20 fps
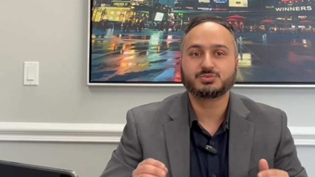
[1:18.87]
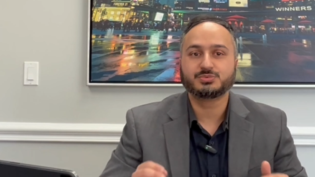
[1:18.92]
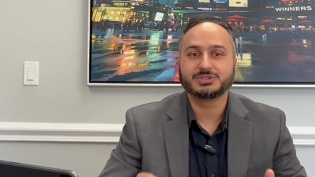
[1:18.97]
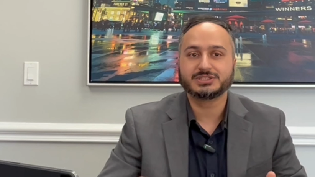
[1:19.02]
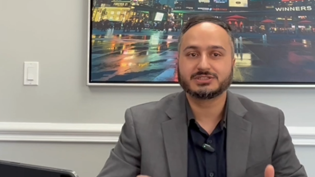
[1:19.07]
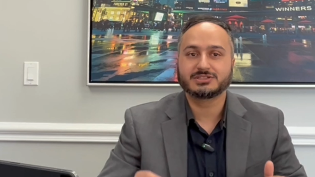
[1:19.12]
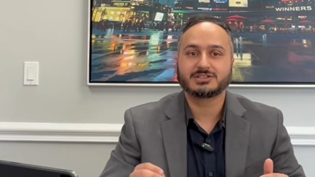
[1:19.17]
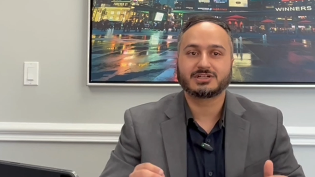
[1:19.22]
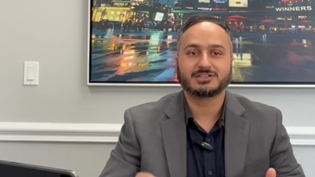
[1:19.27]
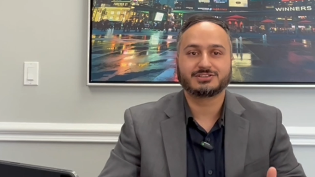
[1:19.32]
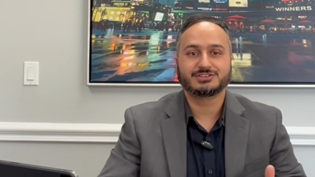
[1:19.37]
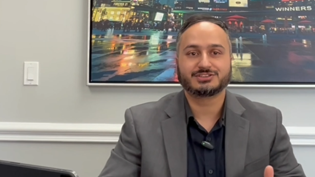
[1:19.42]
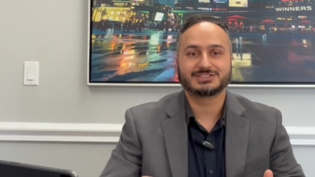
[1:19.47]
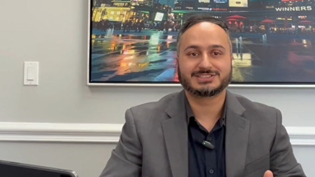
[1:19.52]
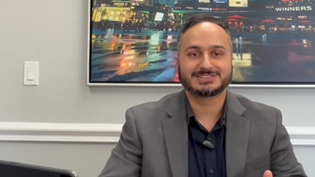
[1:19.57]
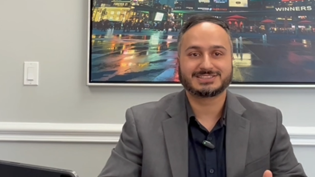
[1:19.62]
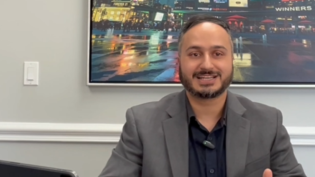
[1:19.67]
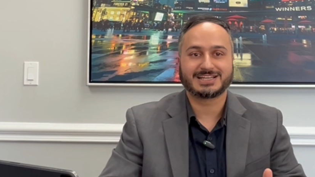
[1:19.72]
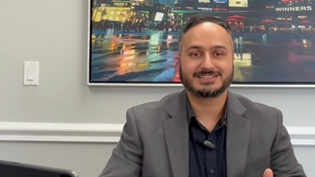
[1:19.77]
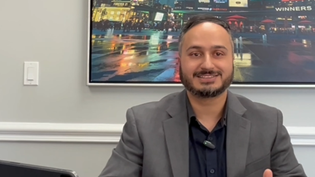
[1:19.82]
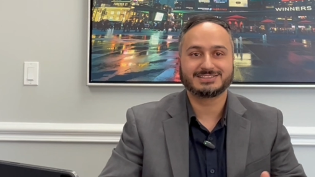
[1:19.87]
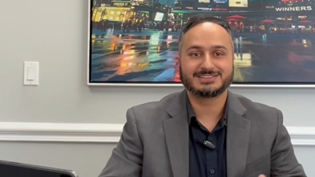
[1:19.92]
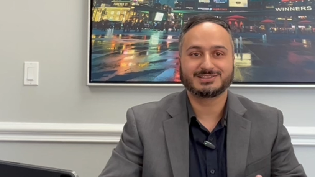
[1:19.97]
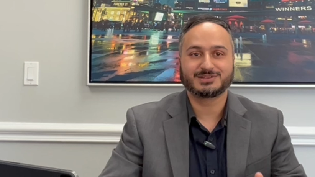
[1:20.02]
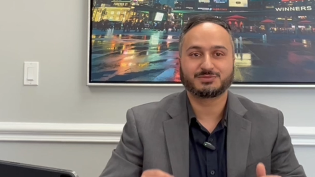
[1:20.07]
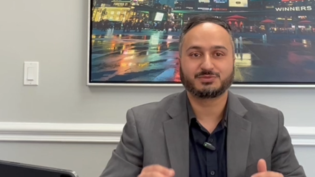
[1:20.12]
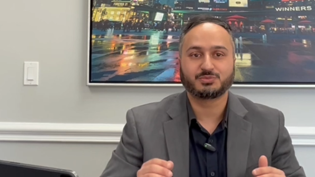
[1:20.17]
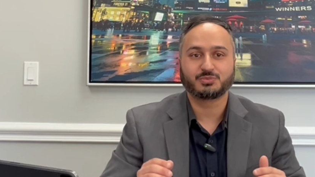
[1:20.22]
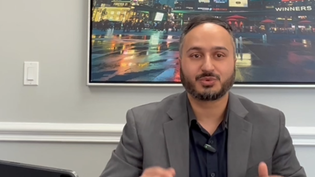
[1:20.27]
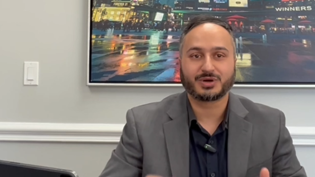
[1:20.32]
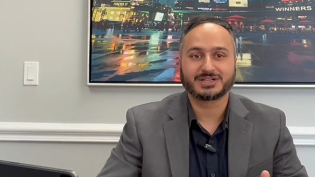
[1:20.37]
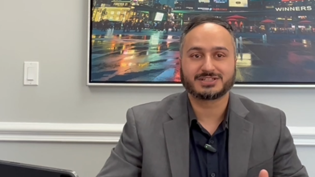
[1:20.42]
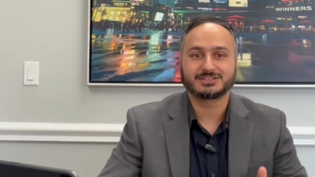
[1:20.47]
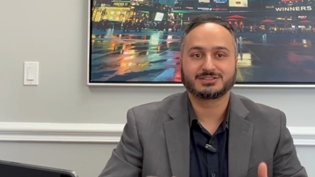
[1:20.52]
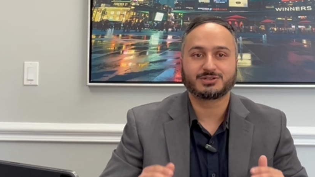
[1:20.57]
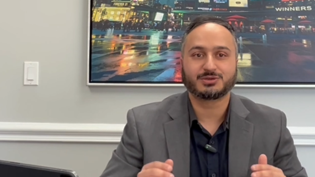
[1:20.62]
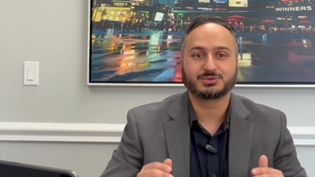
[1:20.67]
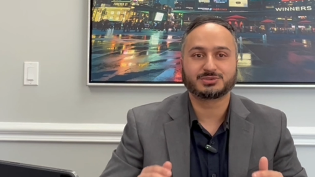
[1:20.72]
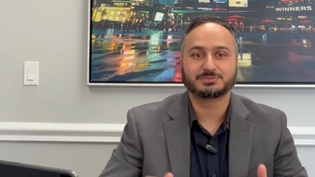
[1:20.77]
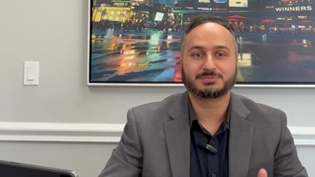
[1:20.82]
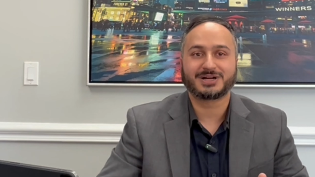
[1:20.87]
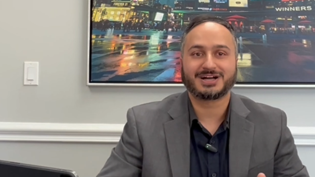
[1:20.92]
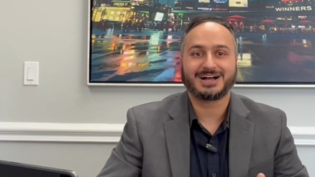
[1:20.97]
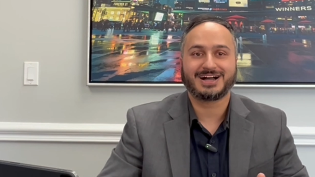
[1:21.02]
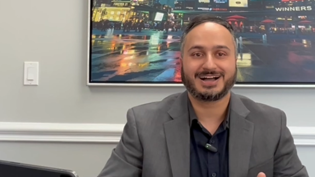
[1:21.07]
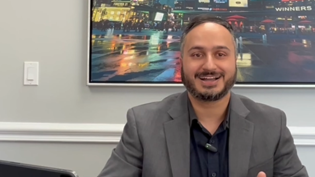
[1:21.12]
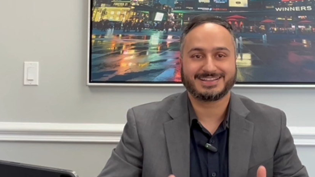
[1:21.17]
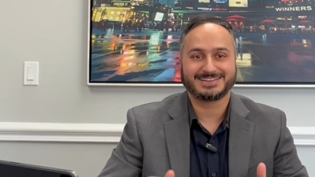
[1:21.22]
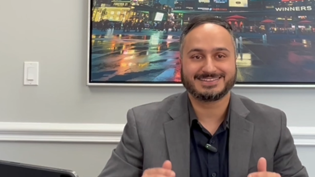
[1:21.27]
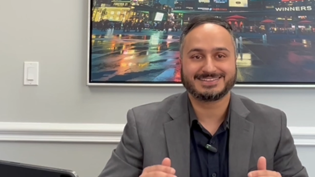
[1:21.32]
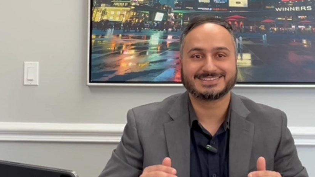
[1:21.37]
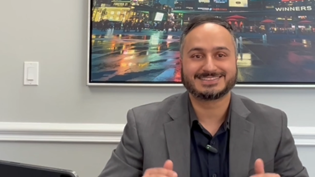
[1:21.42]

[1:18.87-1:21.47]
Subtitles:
real understanding of what goes behind the